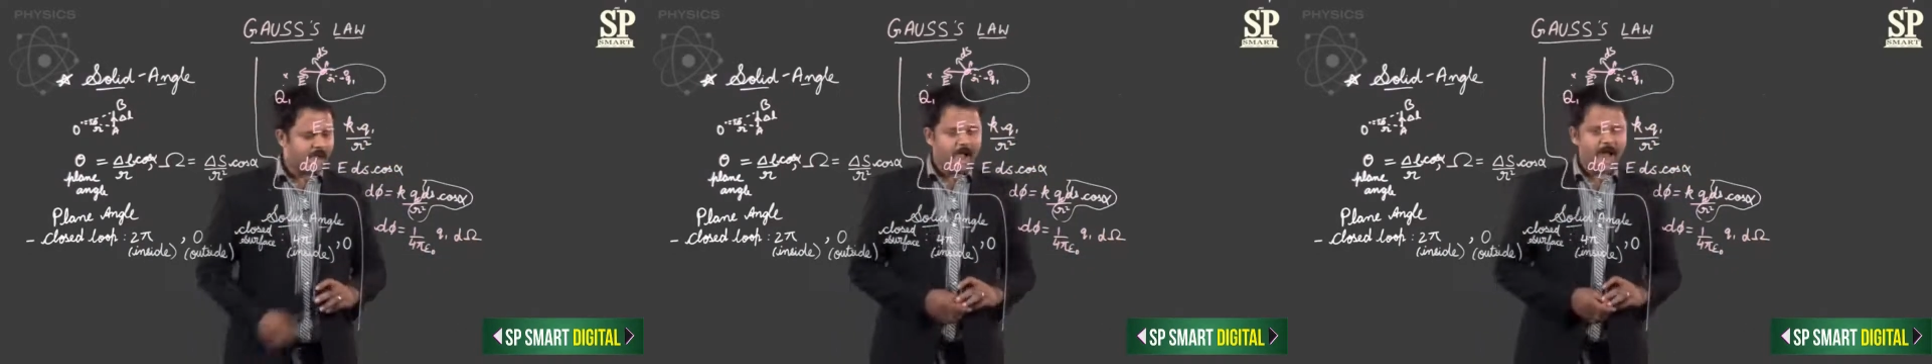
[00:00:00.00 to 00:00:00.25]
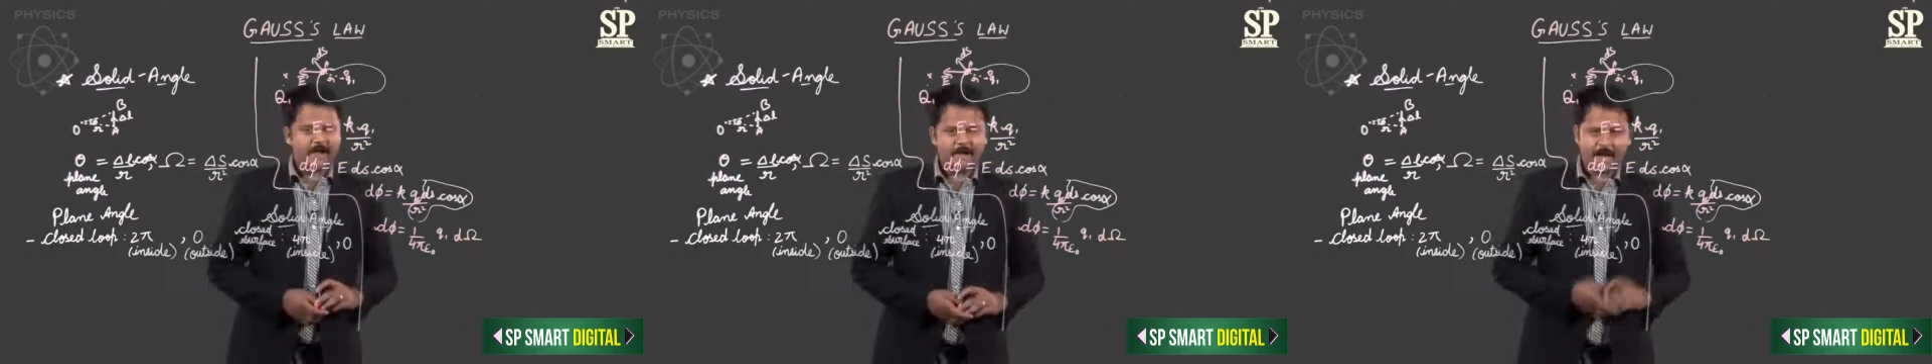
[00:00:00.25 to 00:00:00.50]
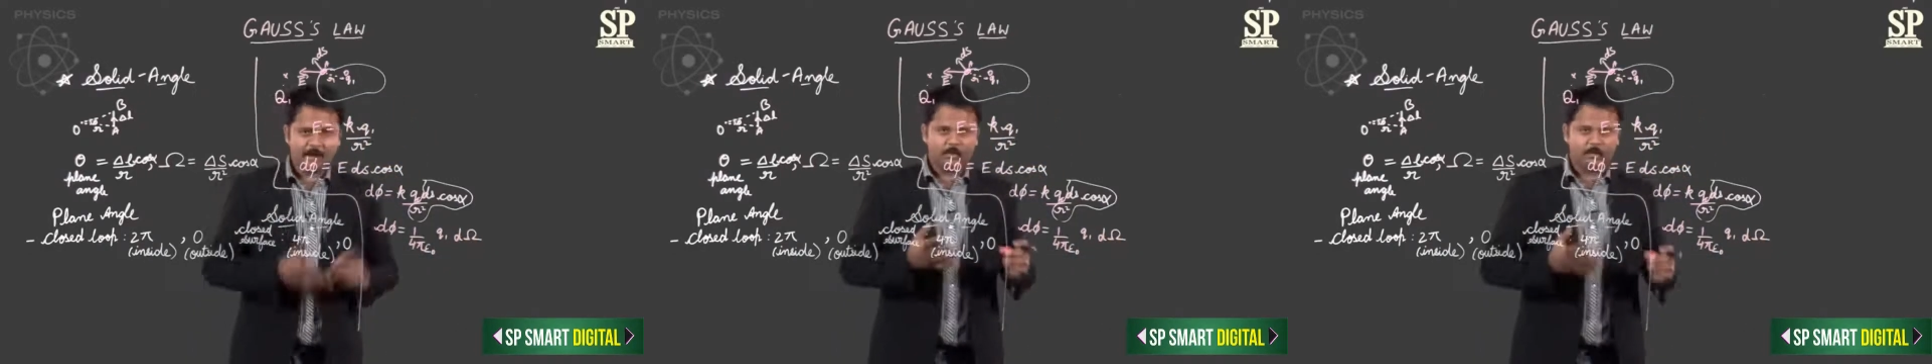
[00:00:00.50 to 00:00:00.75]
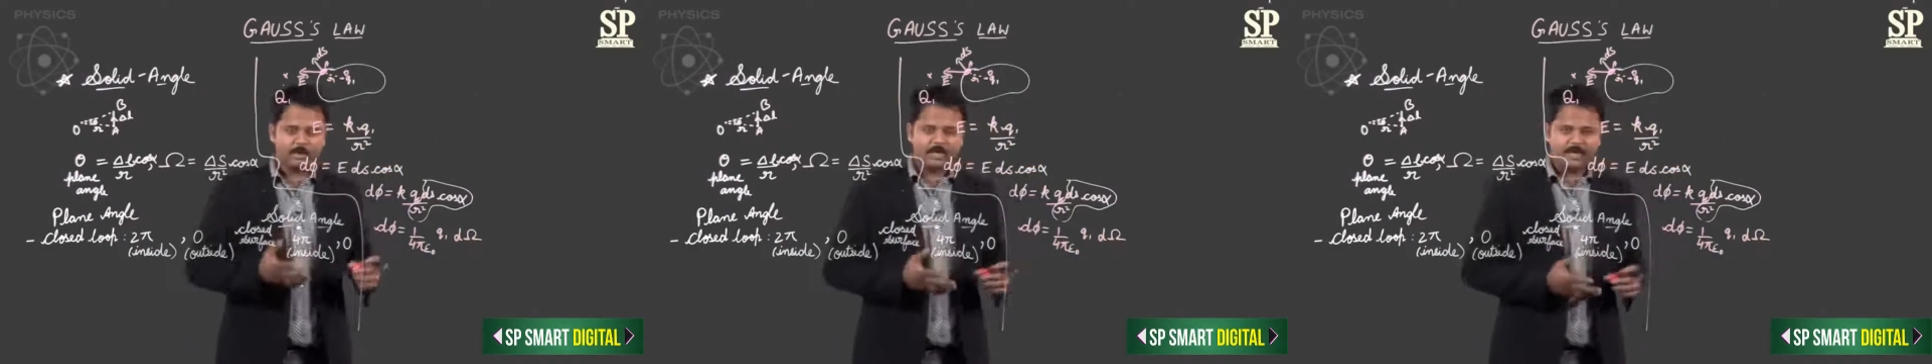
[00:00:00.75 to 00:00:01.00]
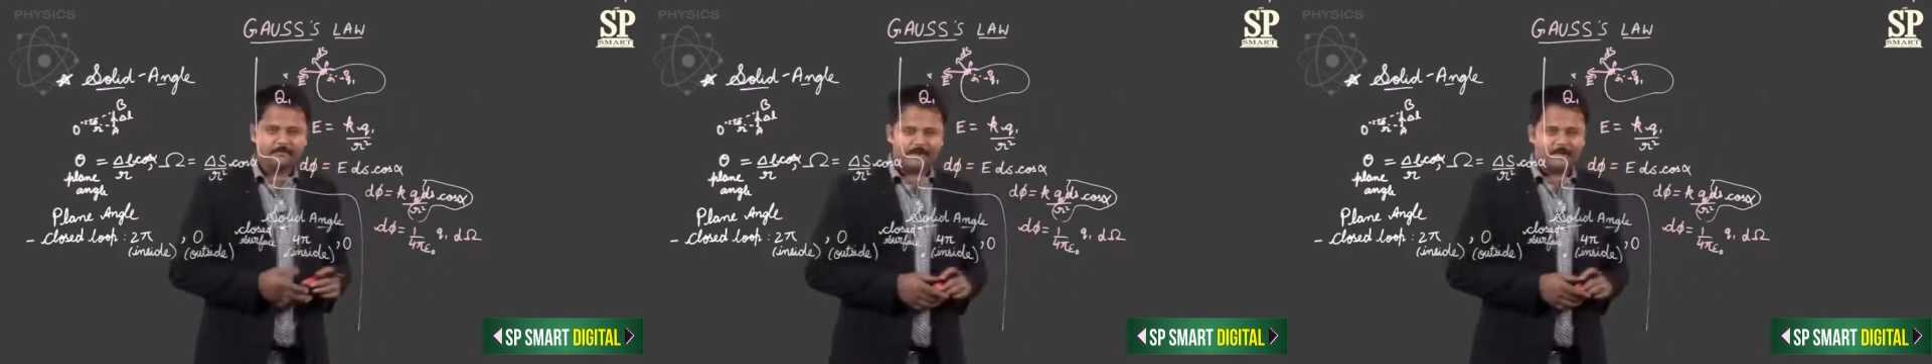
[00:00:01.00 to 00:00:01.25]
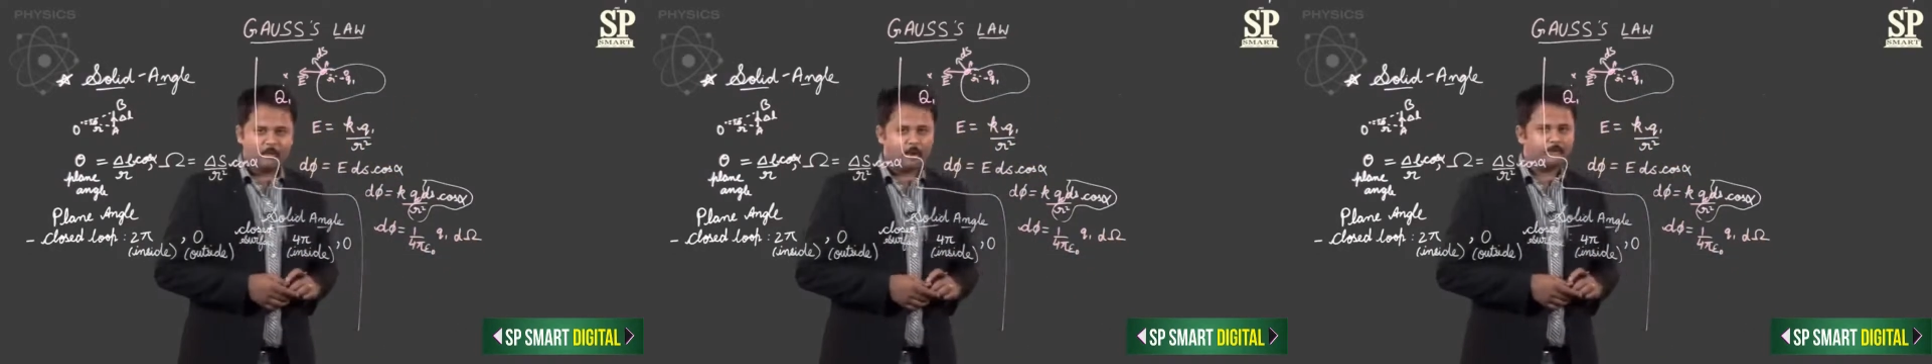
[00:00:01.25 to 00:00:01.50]
And now, if
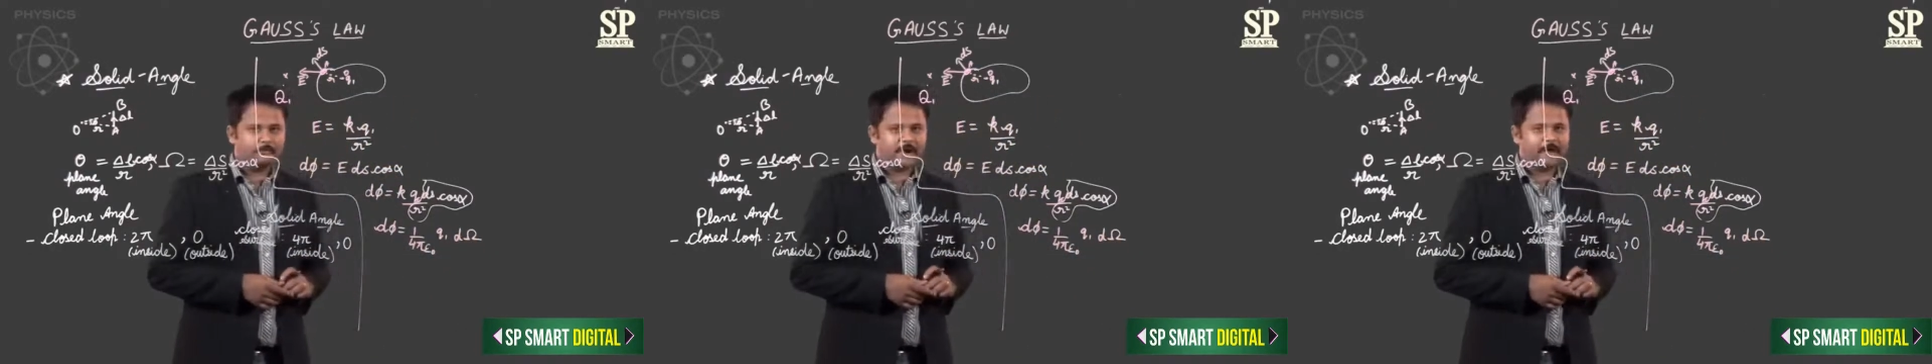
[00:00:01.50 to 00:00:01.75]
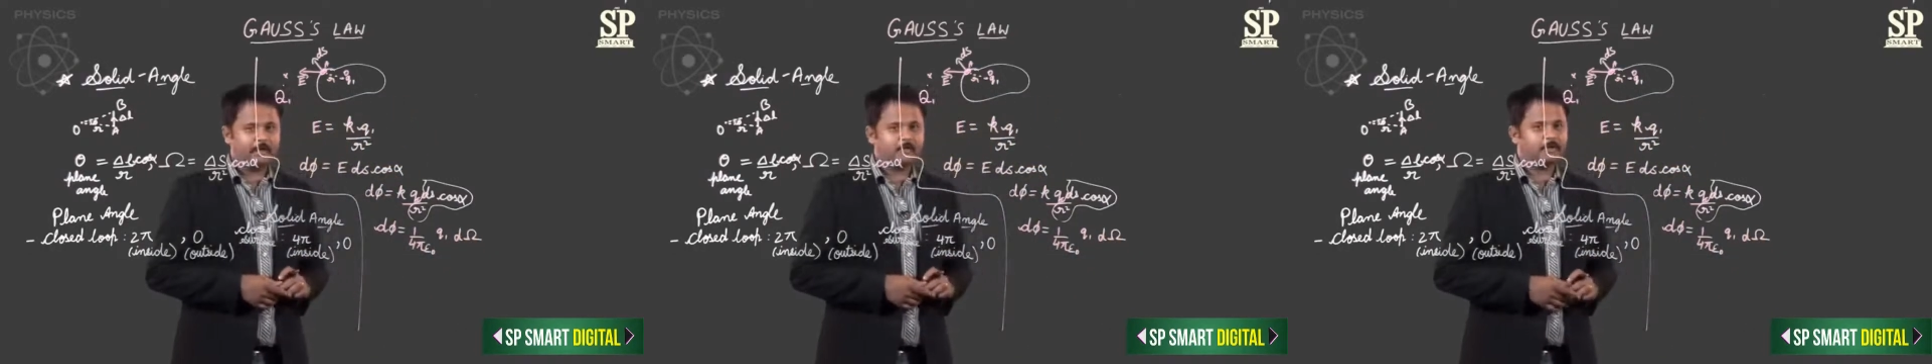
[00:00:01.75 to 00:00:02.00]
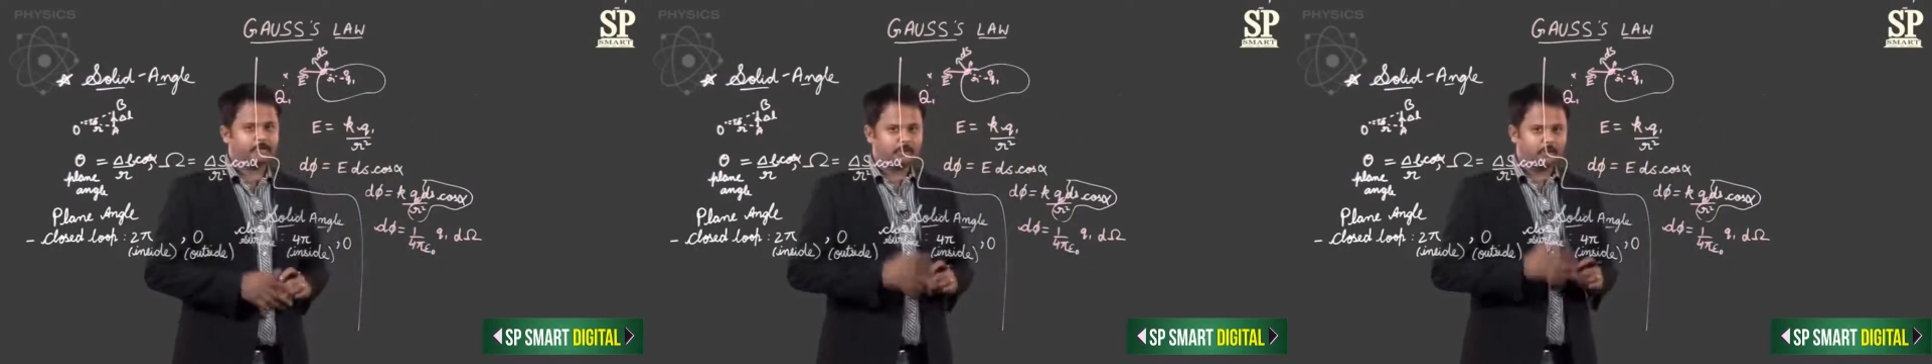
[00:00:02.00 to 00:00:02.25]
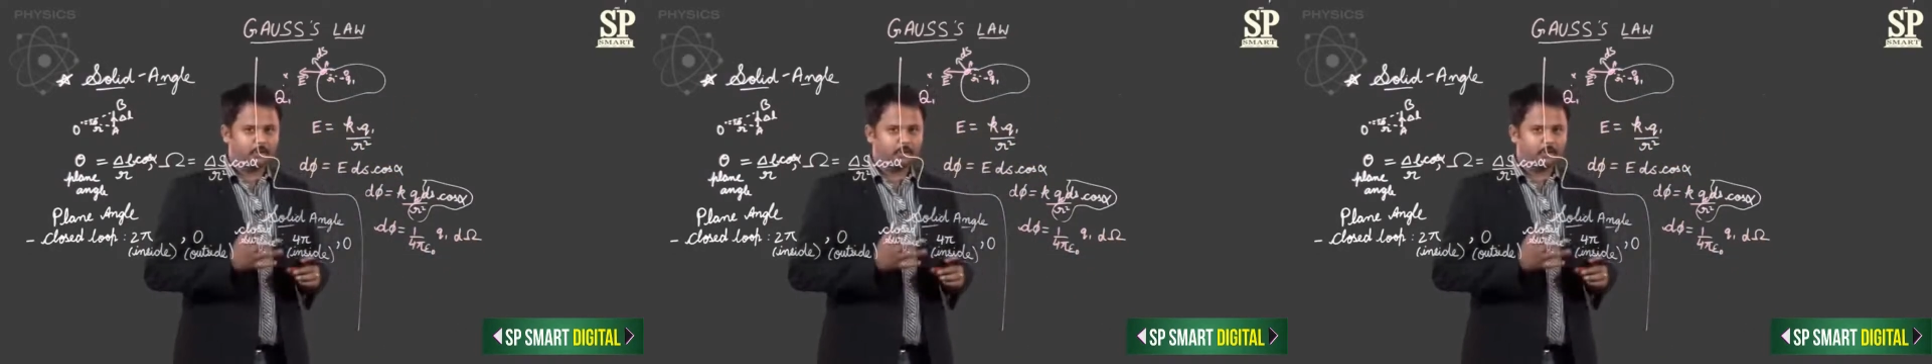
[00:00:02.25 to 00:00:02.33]
I want to find out the